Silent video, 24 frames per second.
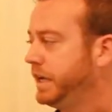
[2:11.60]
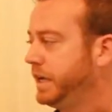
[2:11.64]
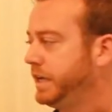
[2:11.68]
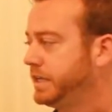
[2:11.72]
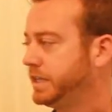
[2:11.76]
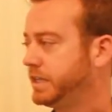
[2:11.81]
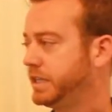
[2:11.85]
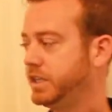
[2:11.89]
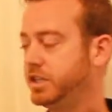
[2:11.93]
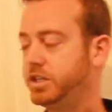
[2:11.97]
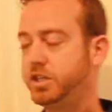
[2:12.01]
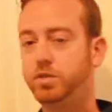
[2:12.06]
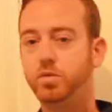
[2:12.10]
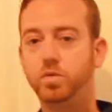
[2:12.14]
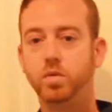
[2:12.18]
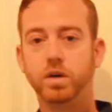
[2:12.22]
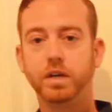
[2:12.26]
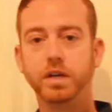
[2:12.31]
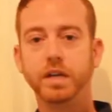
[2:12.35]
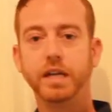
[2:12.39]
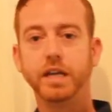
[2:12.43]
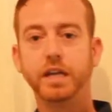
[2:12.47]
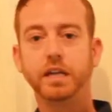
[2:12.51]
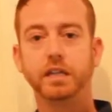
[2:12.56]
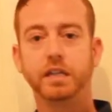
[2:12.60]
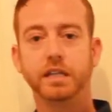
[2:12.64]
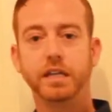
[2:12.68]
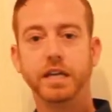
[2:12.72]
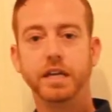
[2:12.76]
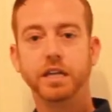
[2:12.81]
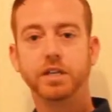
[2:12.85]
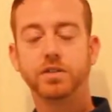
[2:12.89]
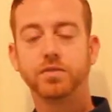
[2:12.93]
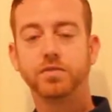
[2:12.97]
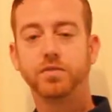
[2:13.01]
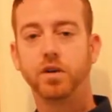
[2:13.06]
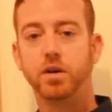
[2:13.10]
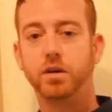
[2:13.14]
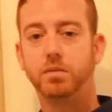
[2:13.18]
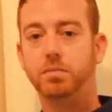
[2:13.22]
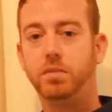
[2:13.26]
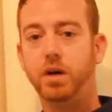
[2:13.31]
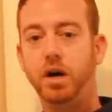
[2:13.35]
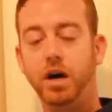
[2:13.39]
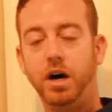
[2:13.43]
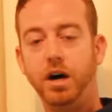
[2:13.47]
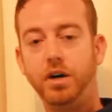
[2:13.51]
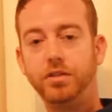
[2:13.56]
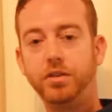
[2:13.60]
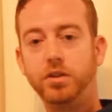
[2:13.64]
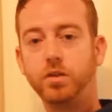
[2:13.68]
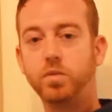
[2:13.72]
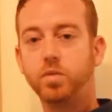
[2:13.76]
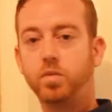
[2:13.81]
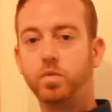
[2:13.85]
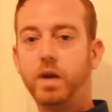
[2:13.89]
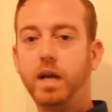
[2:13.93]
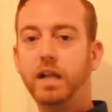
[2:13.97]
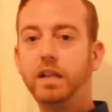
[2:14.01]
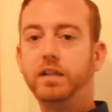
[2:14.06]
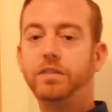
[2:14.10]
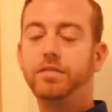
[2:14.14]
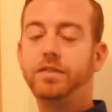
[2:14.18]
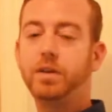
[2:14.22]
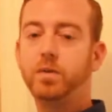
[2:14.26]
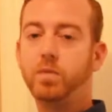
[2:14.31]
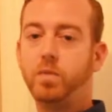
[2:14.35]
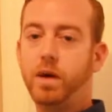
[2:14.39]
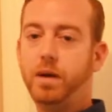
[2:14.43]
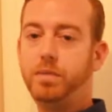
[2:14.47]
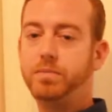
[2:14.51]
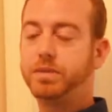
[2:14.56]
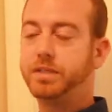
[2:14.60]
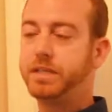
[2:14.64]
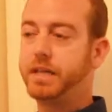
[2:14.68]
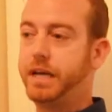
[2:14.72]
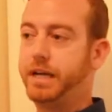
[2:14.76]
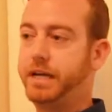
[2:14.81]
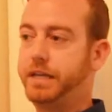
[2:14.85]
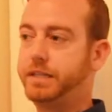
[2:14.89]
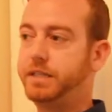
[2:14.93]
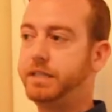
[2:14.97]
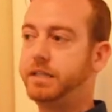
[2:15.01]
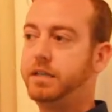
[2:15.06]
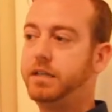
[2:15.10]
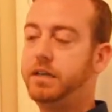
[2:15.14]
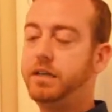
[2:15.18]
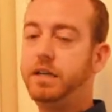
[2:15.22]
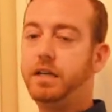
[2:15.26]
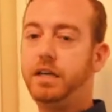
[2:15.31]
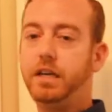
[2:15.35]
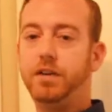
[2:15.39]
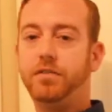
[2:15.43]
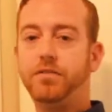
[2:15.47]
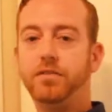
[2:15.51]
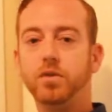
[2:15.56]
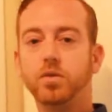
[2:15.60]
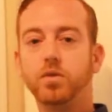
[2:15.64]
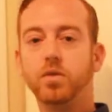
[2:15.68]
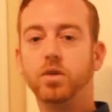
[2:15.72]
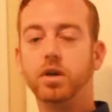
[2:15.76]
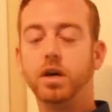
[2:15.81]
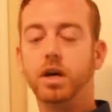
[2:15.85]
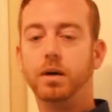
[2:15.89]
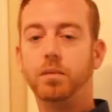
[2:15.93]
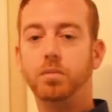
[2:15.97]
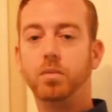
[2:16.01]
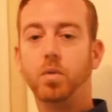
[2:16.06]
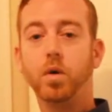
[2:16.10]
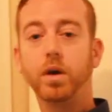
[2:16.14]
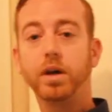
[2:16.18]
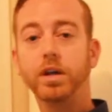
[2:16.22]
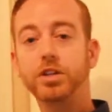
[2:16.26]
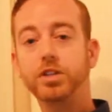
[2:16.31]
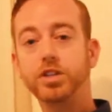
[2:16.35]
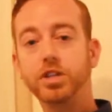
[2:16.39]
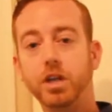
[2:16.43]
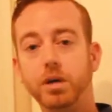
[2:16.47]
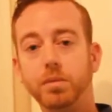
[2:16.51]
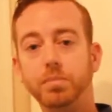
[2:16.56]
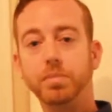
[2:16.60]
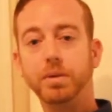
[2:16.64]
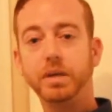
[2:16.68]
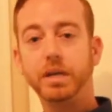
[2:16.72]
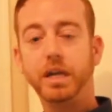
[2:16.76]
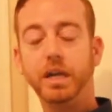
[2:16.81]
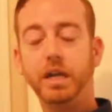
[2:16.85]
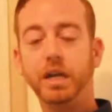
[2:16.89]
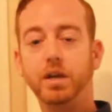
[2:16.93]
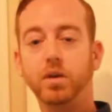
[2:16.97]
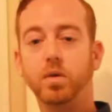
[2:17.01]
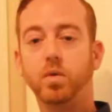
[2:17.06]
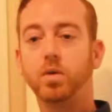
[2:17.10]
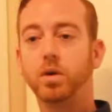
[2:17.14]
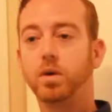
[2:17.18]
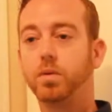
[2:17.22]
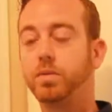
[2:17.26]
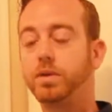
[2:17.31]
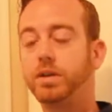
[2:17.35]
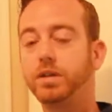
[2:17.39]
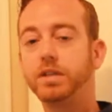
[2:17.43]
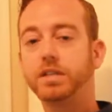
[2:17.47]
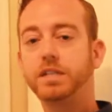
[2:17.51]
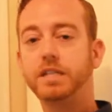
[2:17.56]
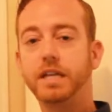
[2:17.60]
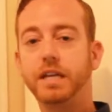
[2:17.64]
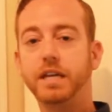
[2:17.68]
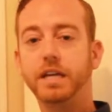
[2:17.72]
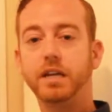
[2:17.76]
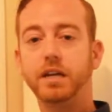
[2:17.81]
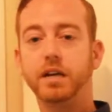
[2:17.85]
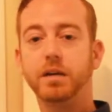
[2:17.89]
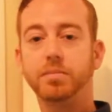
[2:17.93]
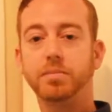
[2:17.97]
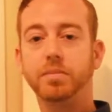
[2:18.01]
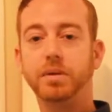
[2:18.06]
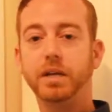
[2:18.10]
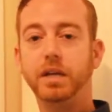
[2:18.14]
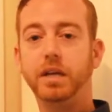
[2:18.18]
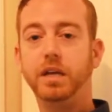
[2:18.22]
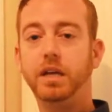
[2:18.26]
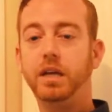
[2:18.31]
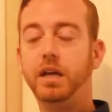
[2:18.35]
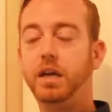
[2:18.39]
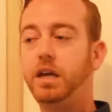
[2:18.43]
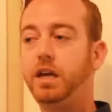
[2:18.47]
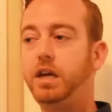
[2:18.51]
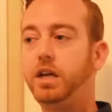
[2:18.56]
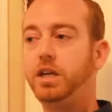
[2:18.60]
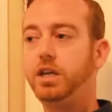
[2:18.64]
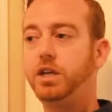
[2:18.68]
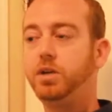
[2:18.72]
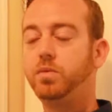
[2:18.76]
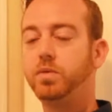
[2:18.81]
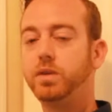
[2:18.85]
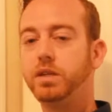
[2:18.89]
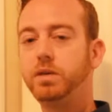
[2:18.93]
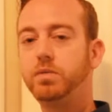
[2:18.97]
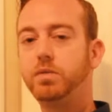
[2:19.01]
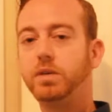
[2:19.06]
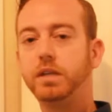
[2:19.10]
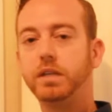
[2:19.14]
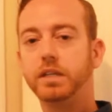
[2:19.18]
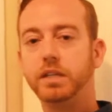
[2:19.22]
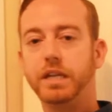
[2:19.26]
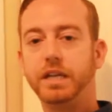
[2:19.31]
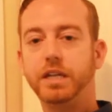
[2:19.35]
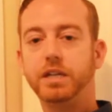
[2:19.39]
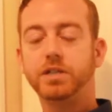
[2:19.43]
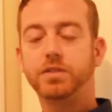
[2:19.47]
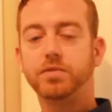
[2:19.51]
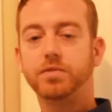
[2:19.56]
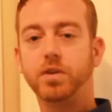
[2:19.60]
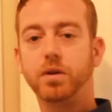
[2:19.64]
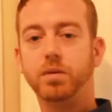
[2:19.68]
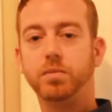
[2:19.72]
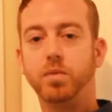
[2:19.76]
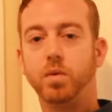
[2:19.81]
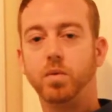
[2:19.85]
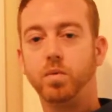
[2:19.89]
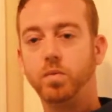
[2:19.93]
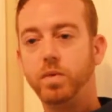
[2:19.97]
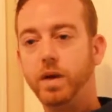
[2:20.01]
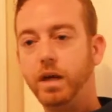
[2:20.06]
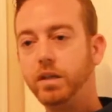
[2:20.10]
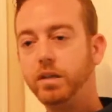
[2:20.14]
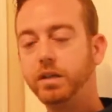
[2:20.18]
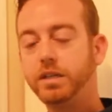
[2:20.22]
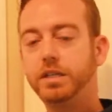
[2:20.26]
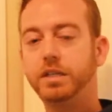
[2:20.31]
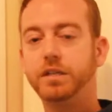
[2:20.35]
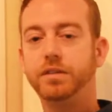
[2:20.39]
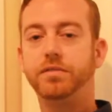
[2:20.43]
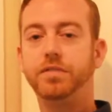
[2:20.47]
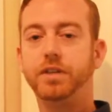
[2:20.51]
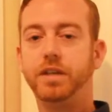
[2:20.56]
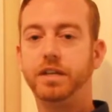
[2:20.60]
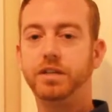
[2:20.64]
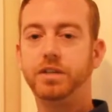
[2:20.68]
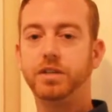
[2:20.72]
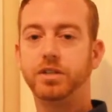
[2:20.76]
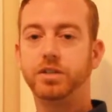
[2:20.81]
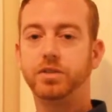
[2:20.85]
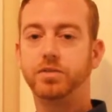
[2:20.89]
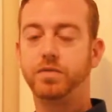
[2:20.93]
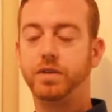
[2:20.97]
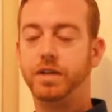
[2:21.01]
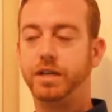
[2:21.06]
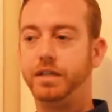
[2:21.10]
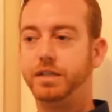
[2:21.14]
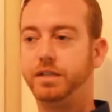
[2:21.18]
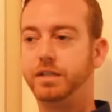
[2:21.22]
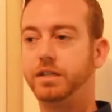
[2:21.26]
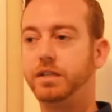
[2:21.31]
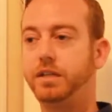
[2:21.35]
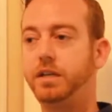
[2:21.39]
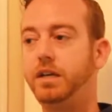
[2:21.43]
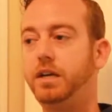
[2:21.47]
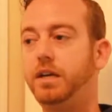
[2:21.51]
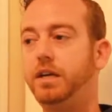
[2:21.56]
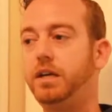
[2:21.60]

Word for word: is that you want to get links from other relevant websites. If you're a mortgage company or a real estate company, you really want links from relative industries.